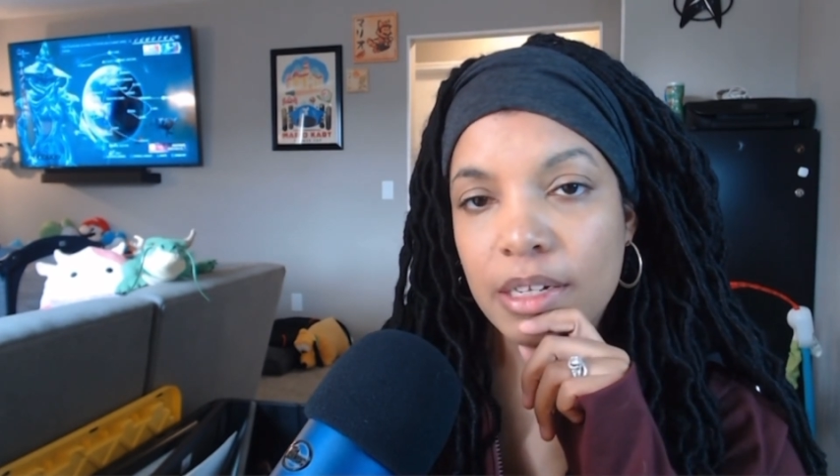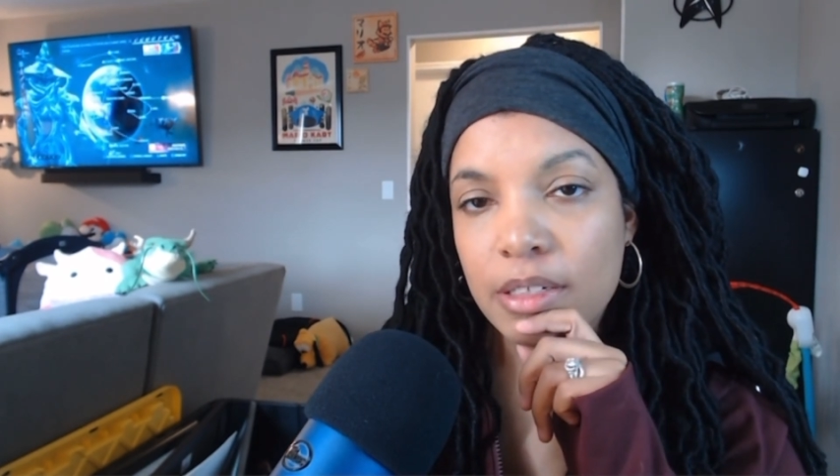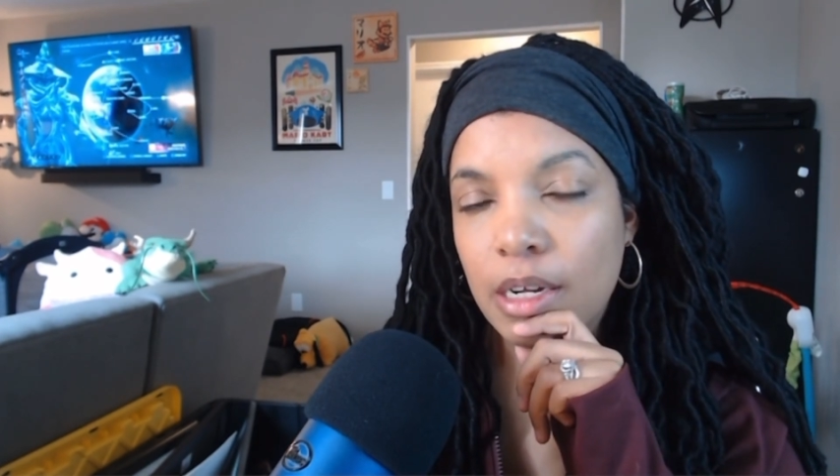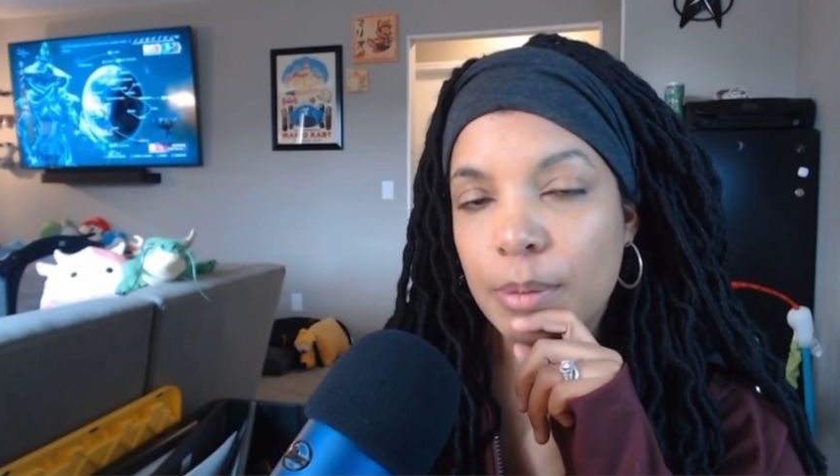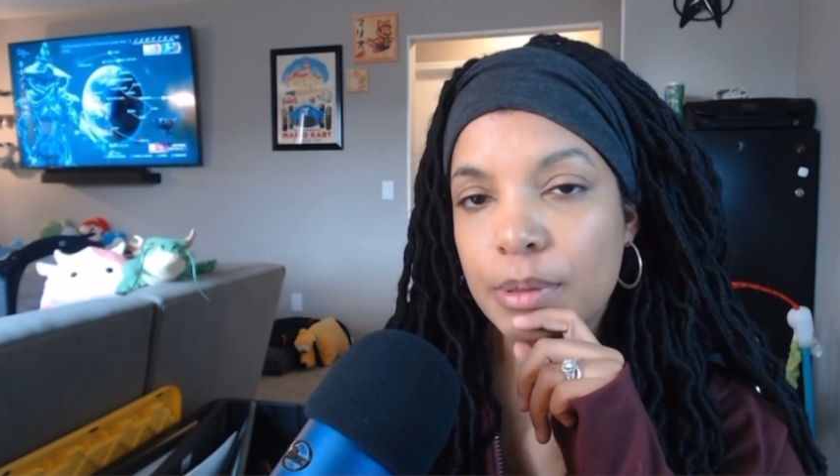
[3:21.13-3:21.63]

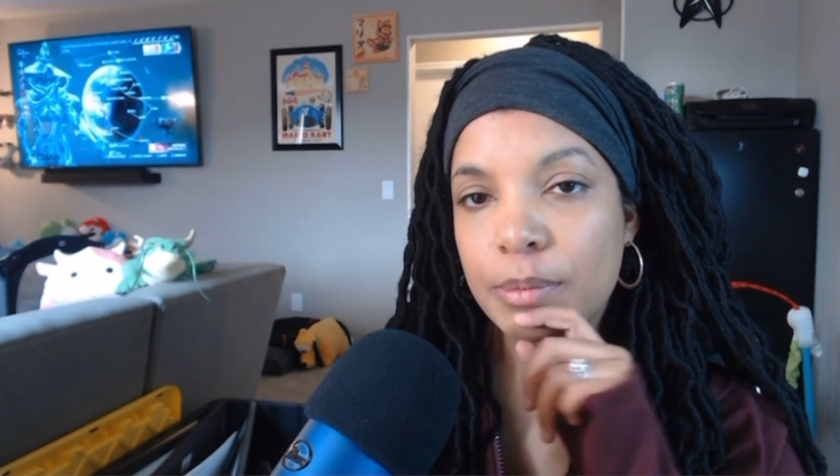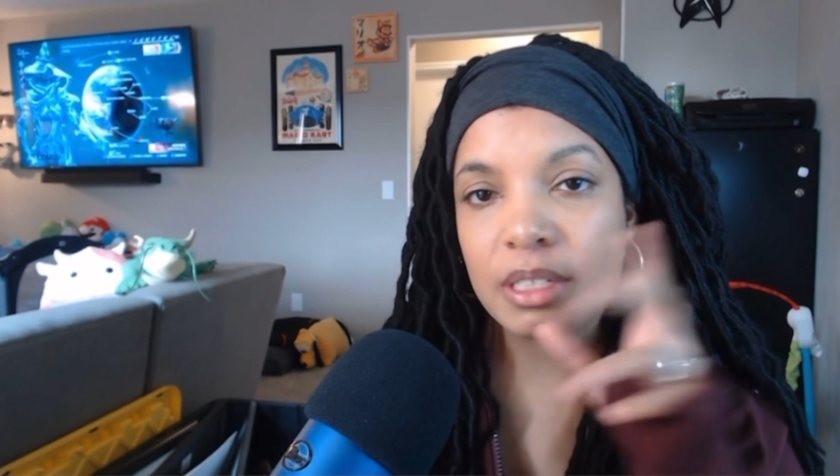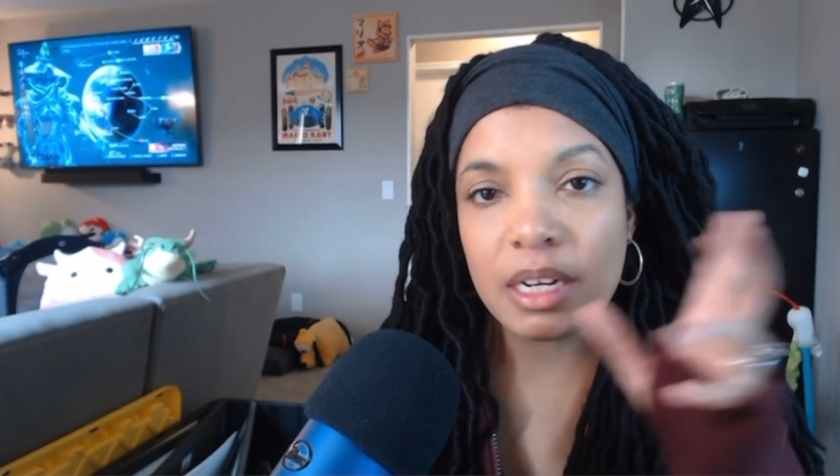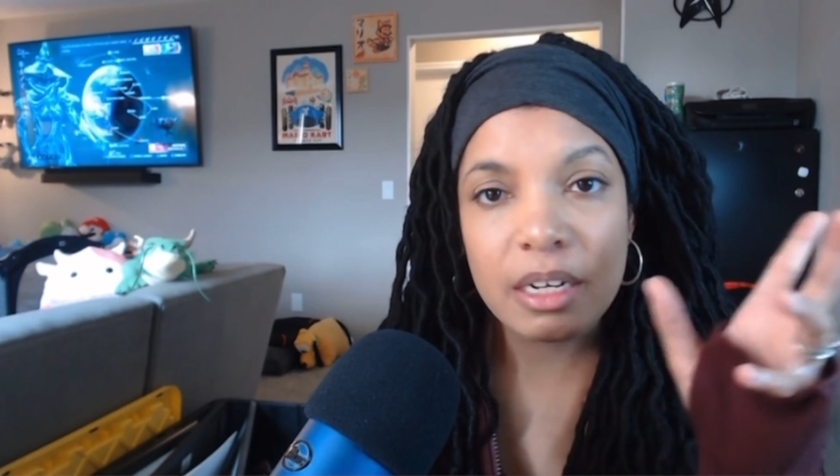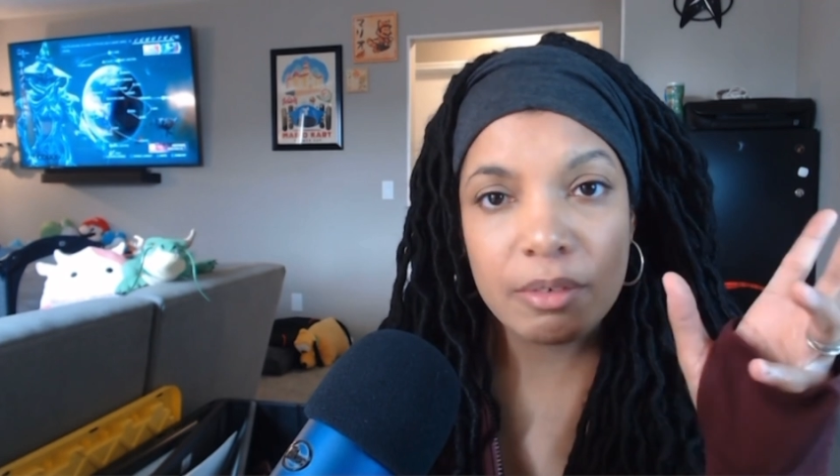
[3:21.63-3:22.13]
Thompson, which
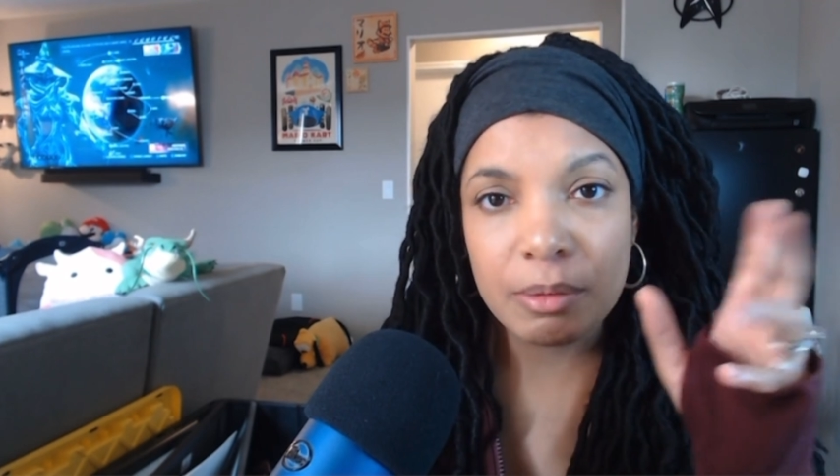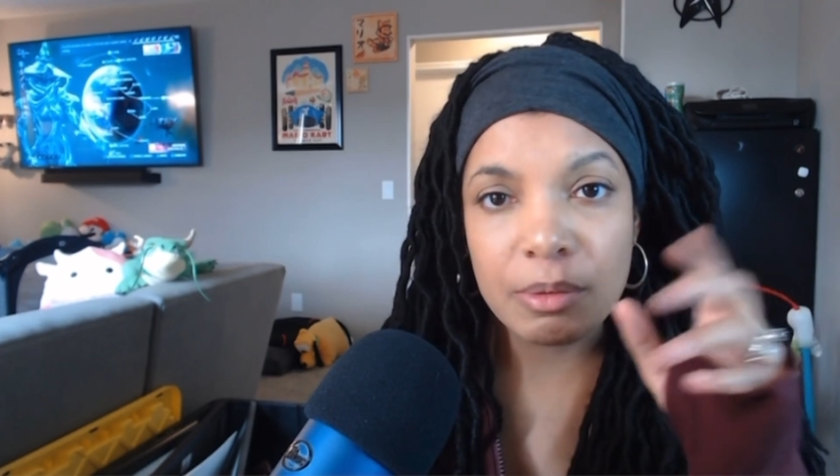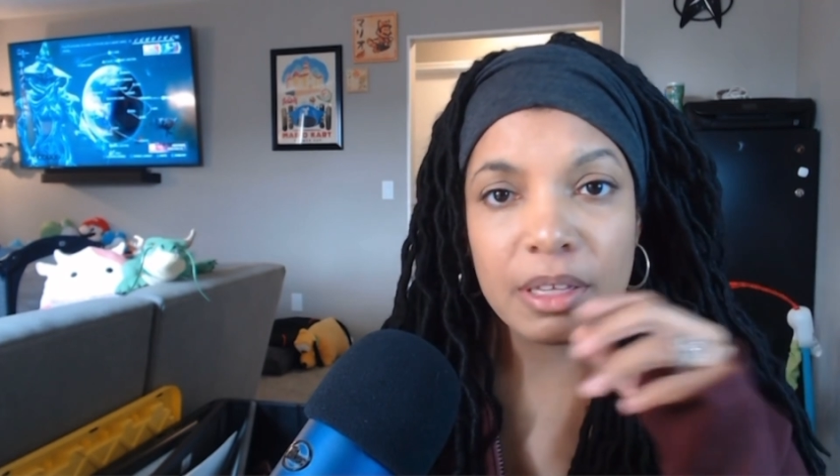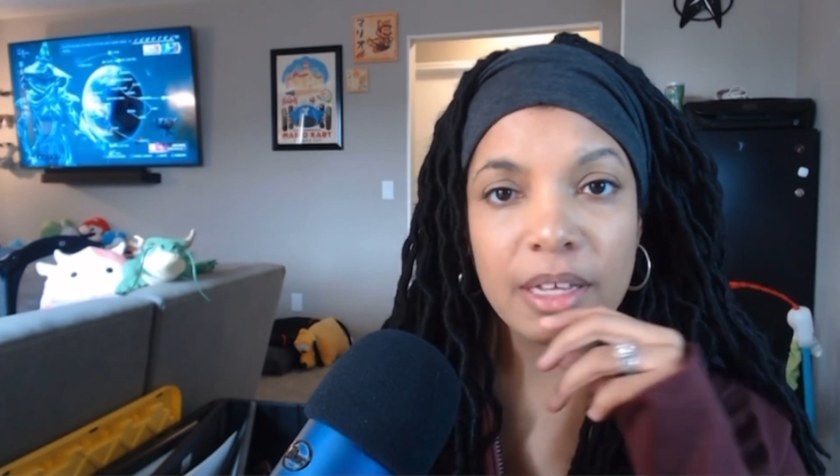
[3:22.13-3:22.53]
I agree with.